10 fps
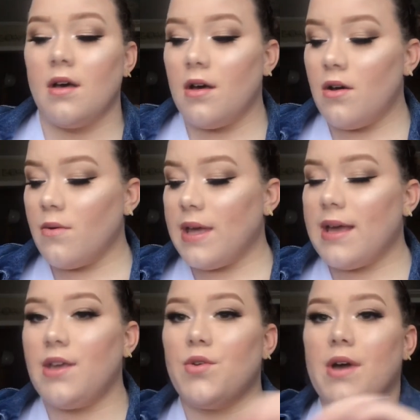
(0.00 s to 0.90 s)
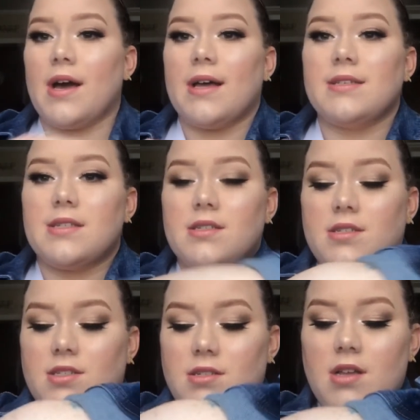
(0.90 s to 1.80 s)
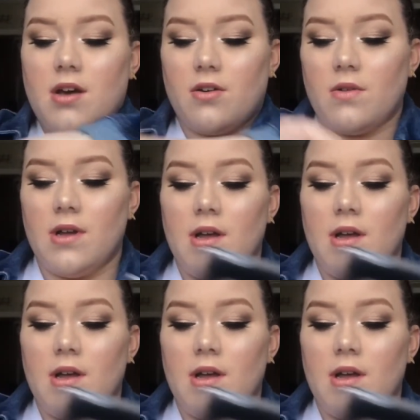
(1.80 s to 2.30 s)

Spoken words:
Okay, you guys, so